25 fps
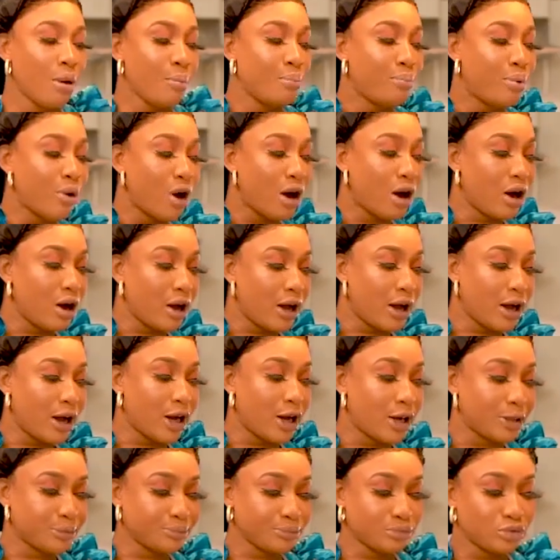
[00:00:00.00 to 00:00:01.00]
but
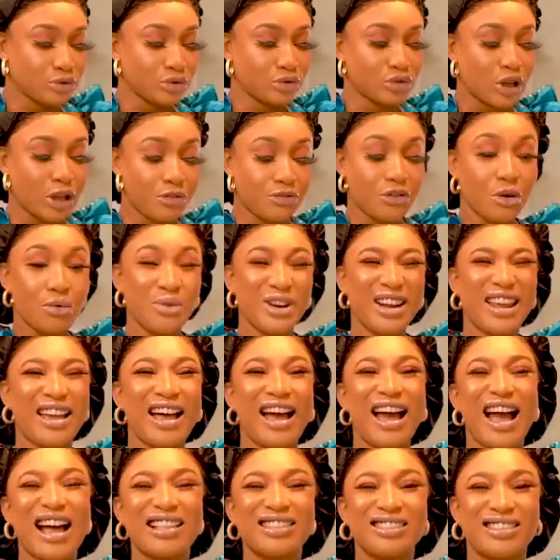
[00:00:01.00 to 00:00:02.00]
um, not for really
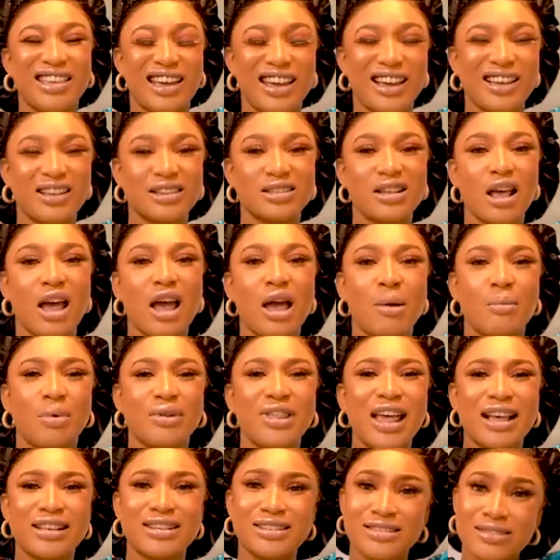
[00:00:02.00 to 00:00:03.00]
hard things.
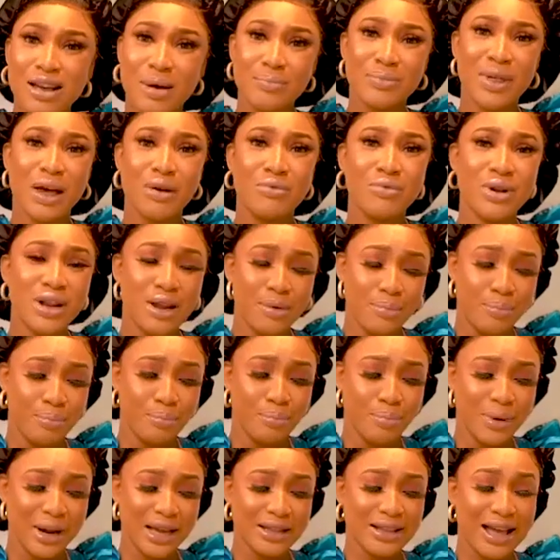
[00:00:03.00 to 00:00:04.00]
But there are some that really
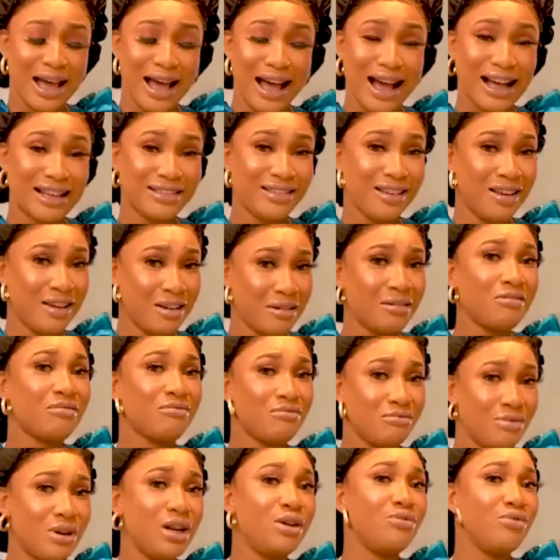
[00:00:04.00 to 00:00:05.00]
blend hard,
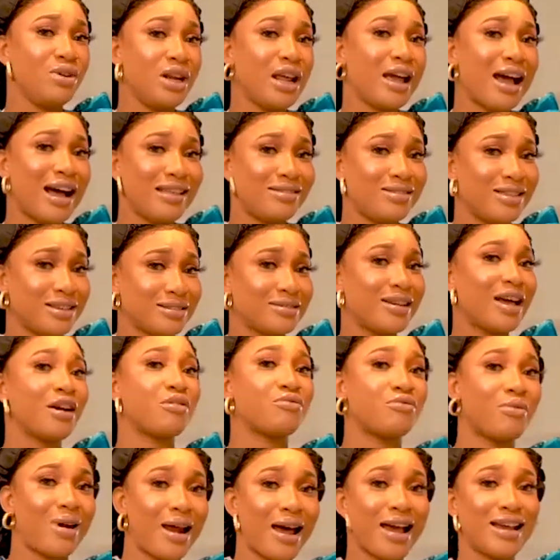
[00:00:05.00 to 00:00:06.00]
really, really hard things like
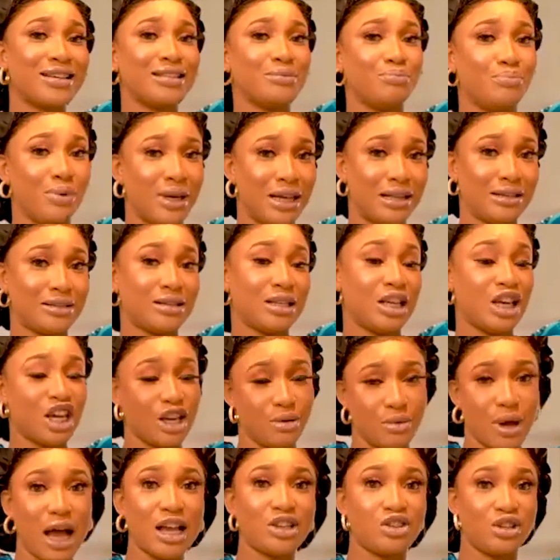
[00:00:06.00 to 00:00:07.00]
rice, beans. It
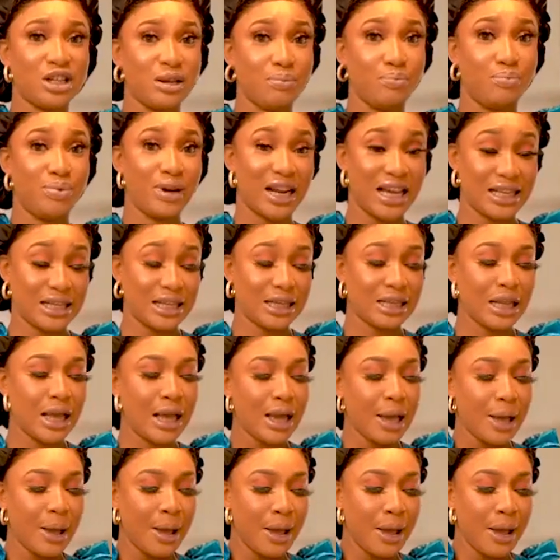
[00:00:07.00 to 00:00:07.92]
can actually blend it.